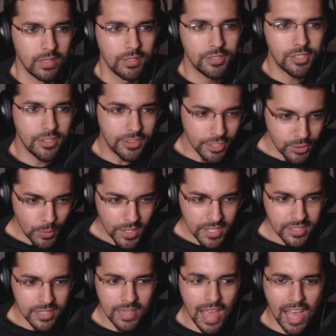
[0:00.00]
You see, this one
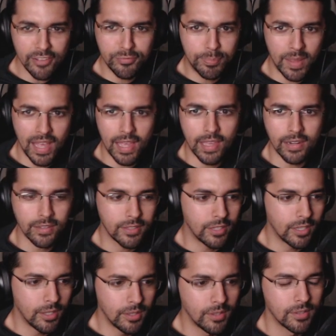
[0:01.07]
isn't half bad, you
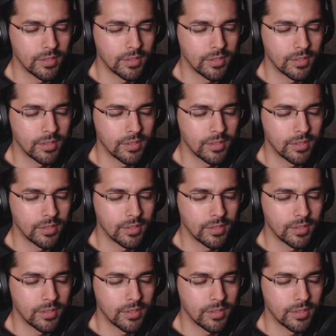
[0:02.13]
know?